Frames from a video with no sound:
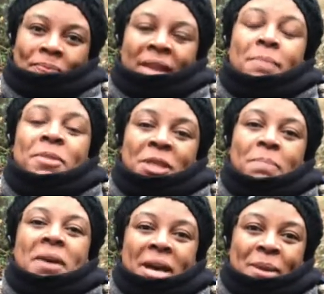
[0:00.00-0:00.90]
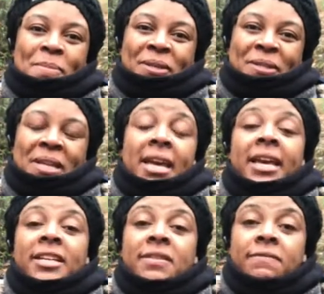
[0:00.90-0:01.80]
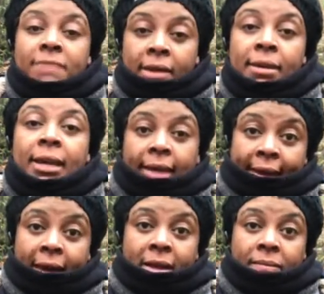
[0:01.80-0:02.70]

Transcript: But the Bible is very clear